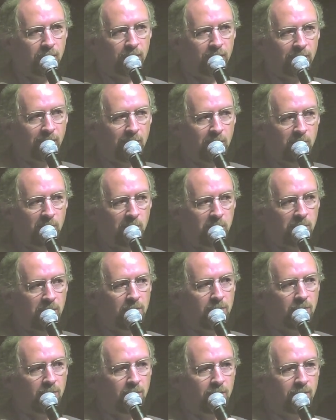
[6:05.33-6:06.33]
so people are
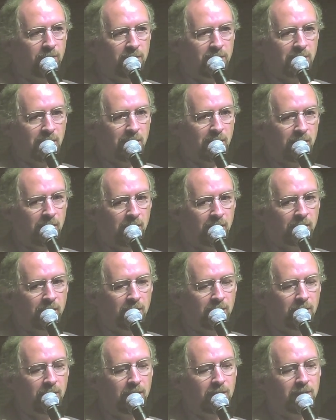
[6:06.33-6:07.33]
not retaining